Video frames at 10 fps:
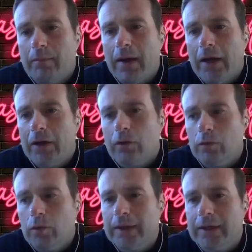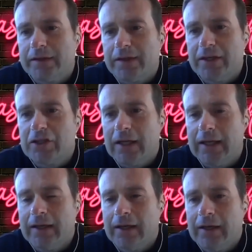man or a woman,
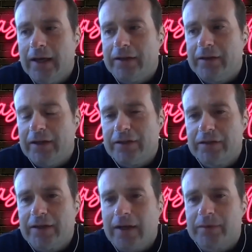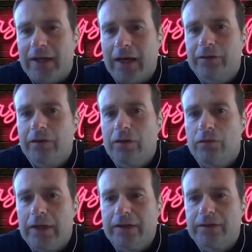essentially. It just comes down to the
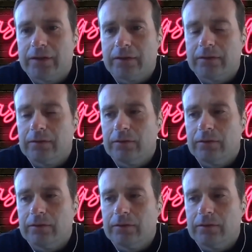reason